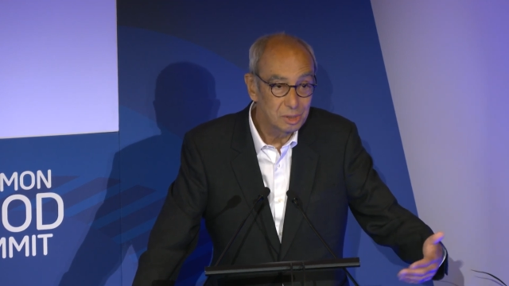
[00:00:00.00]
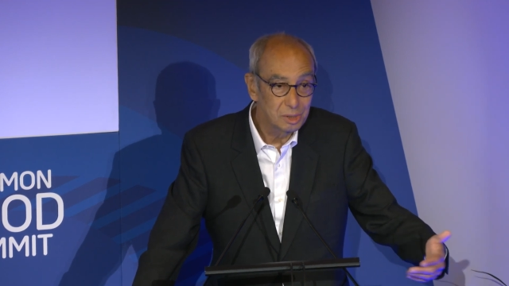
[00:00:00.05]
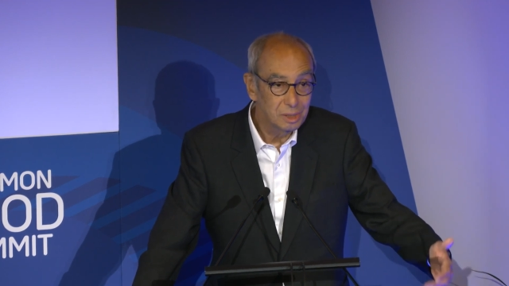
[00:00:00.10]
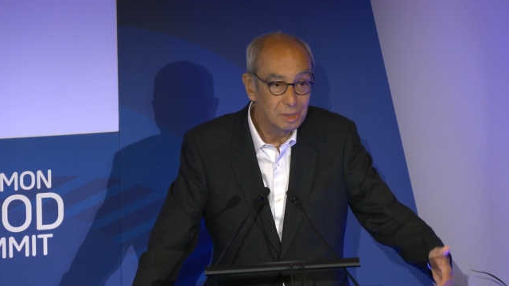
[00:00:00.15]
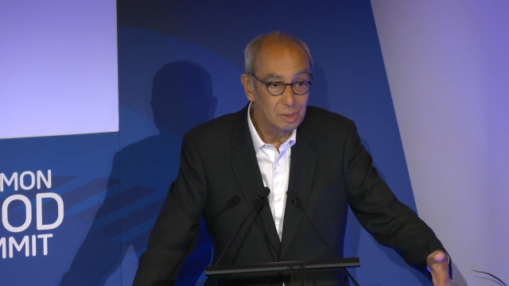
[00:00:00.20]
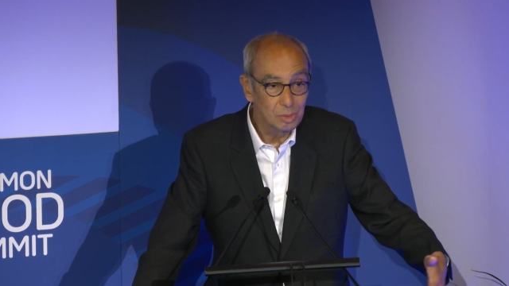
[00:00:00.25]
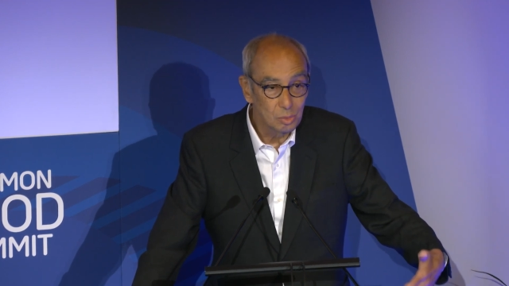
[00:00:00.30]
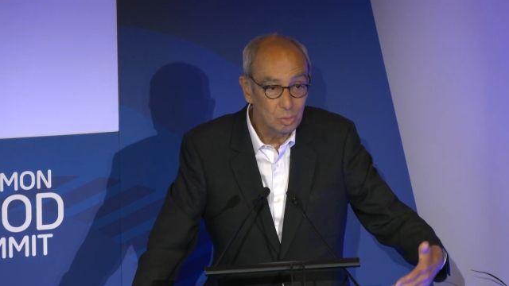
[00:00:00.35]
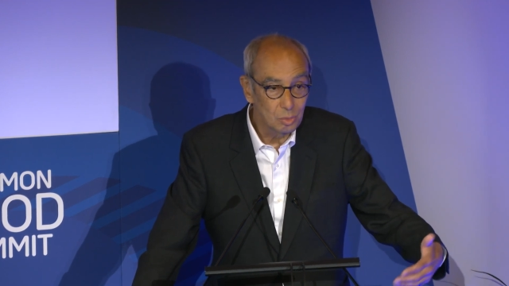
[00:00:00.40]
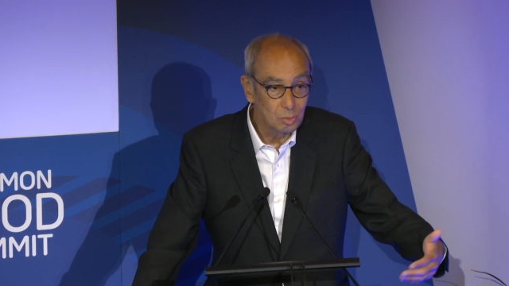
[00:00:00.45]

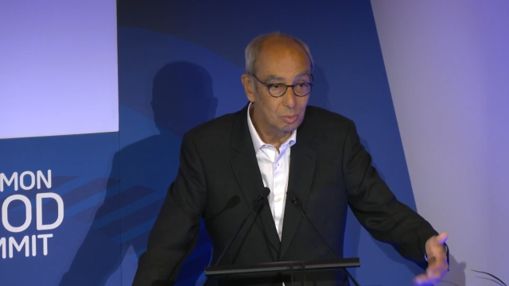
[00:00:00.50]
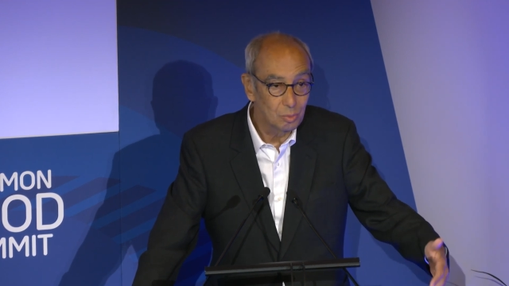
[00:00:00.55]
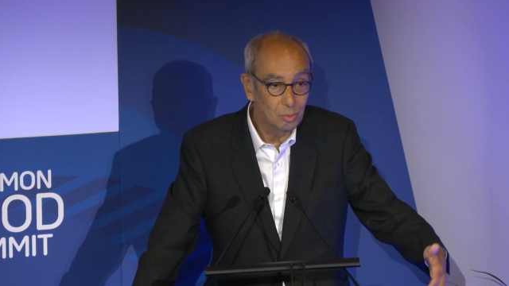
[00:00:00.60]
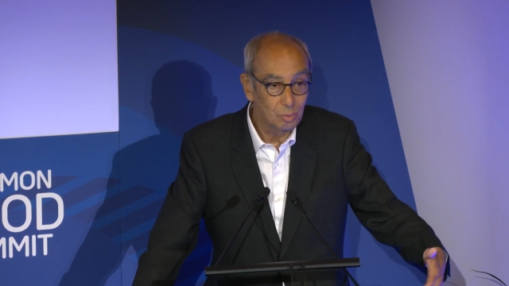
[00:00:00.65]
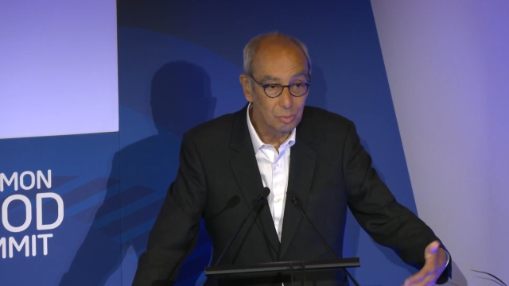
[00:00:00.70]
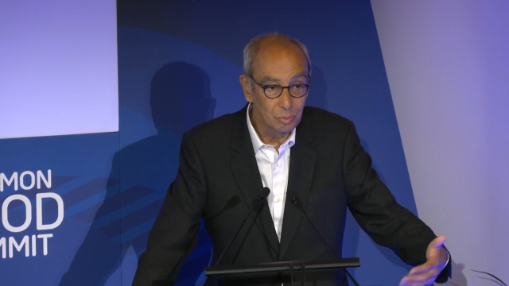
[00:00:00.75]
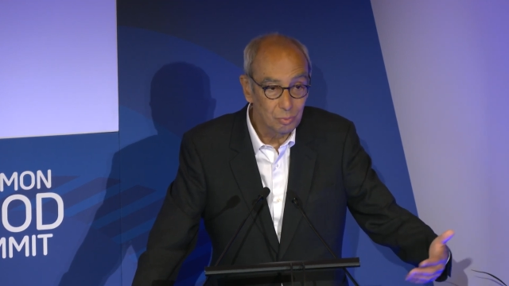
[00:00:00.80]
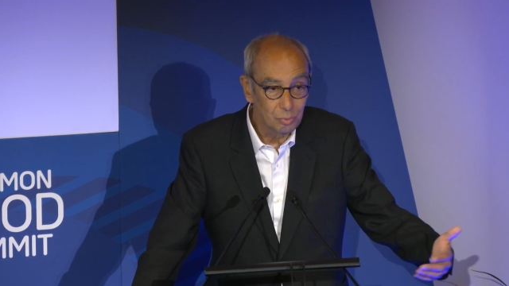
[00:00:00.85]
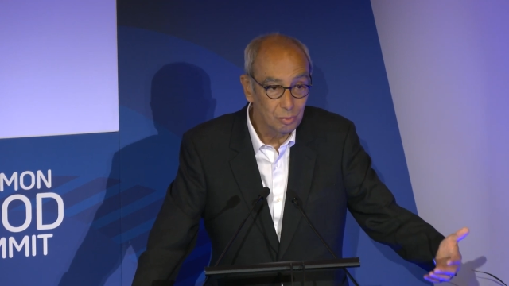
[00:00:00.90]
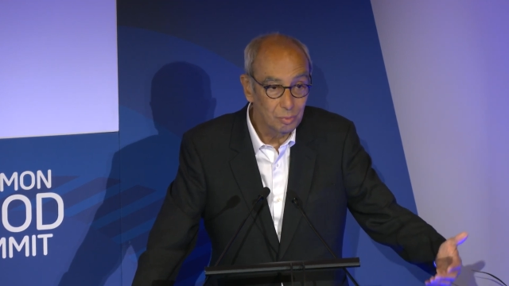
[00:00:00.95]
It
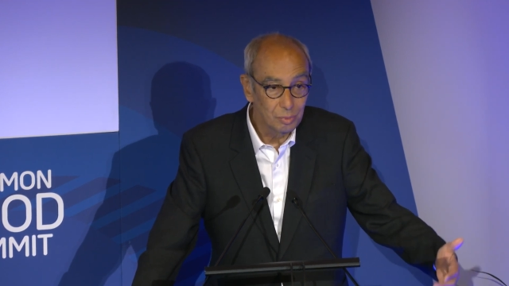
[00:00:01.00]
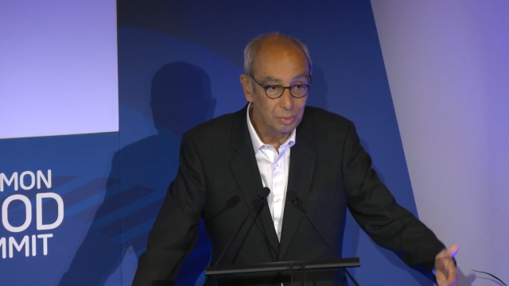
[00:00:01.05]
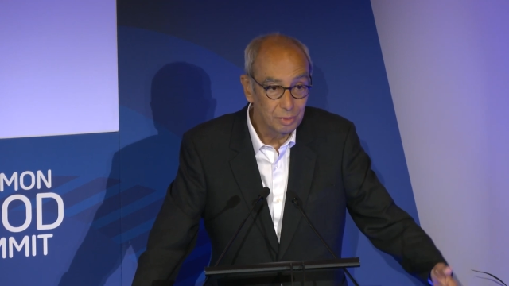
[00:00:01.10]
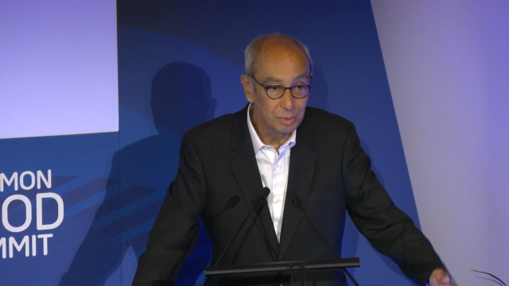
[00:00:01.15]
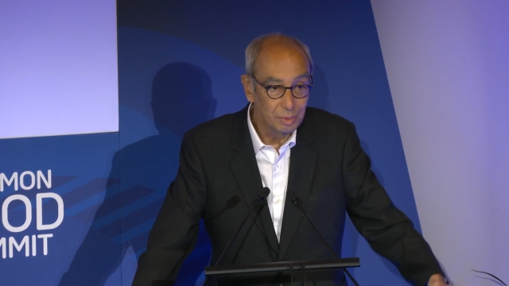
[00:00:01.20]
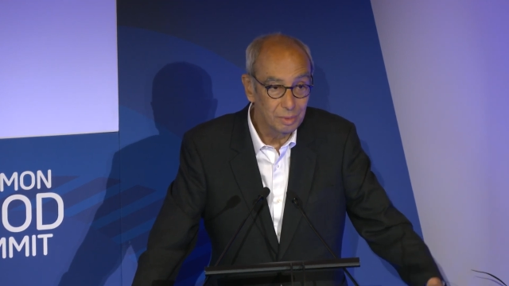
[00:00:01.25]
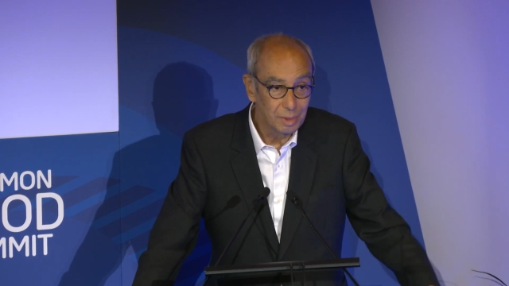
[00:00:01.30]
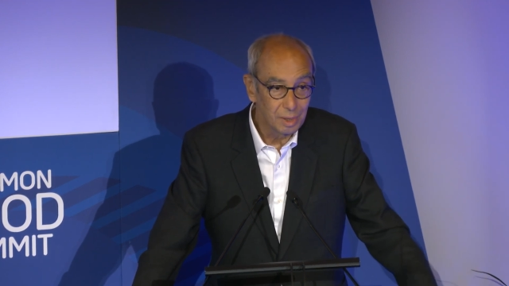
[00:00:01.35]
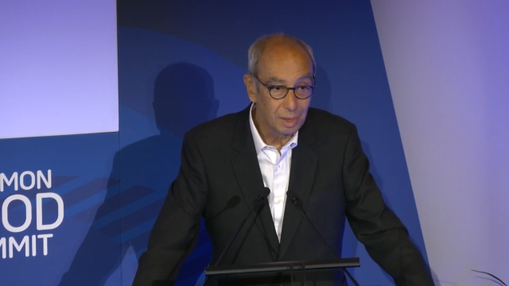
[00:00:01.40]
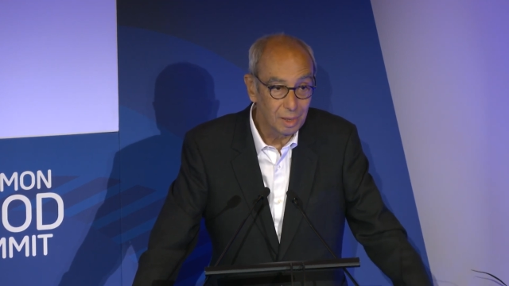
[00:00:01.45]
can do
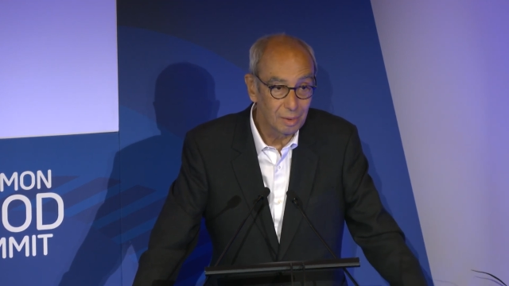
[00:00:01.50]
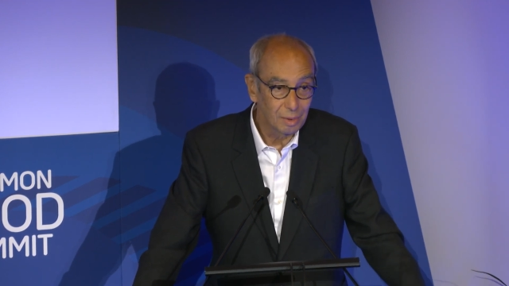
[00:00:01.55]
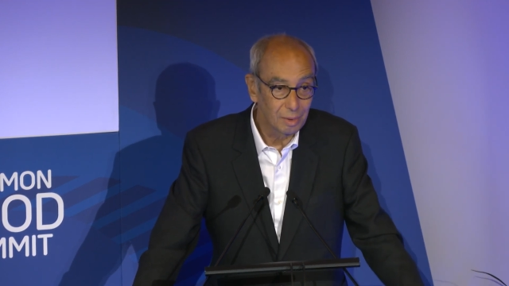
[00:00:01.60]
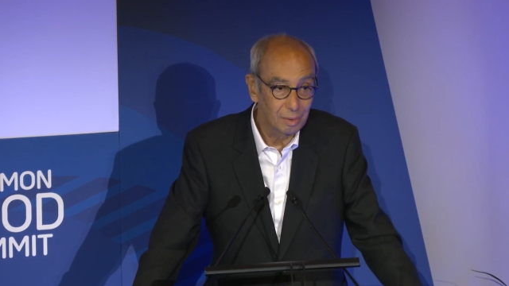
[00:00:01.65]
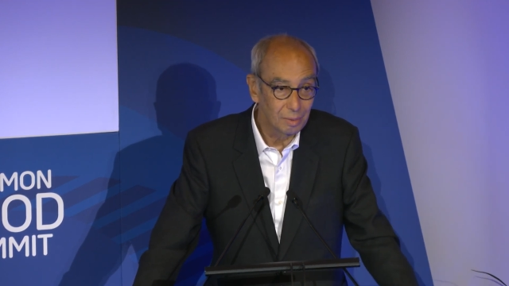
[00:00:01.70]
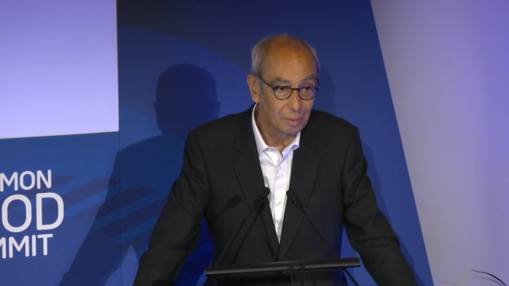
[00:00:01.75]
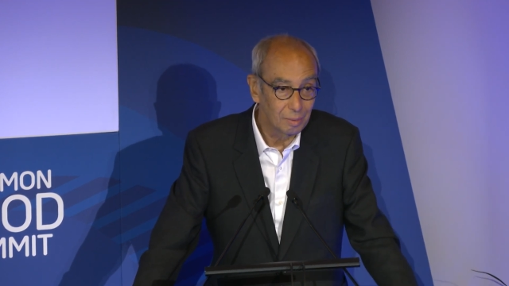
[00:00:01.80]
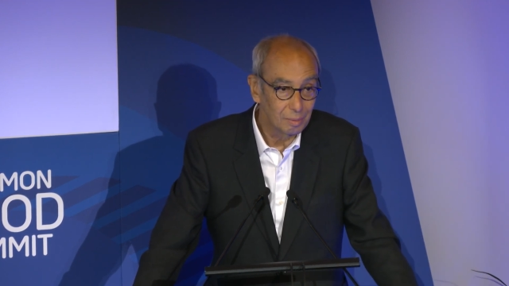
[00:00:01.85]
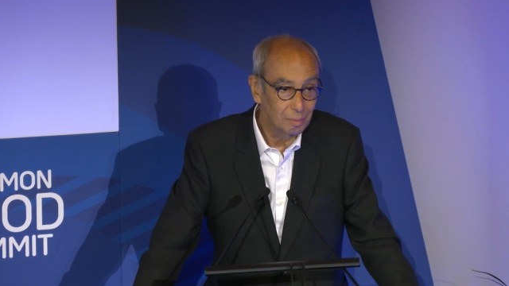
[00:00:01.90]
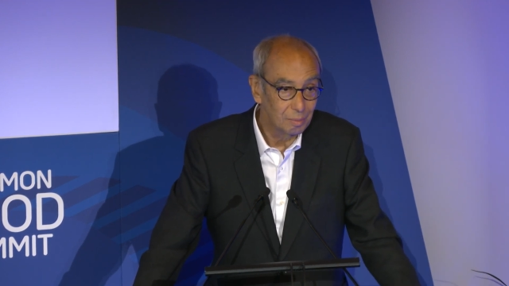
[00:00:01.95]
so. It
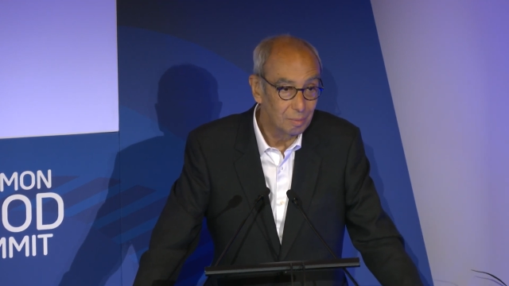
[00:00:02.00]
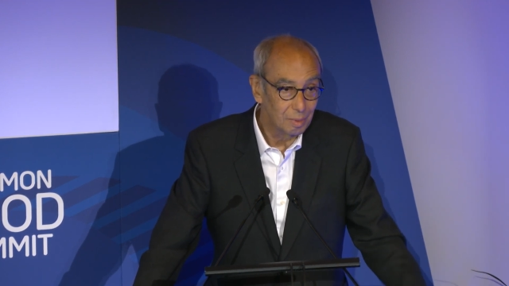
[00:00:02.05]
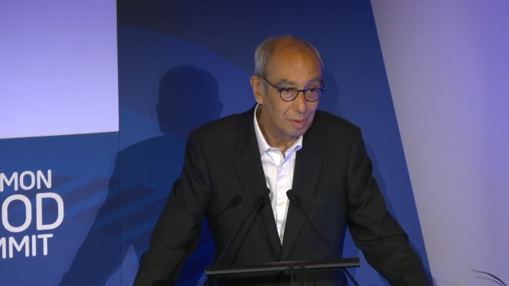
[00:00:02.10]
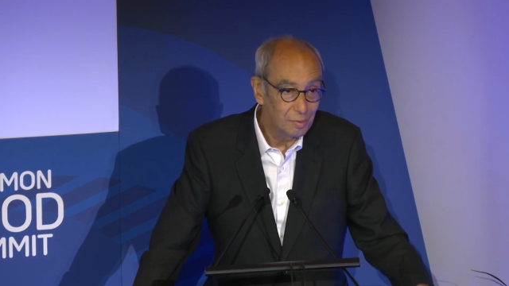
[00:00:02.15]
can lead to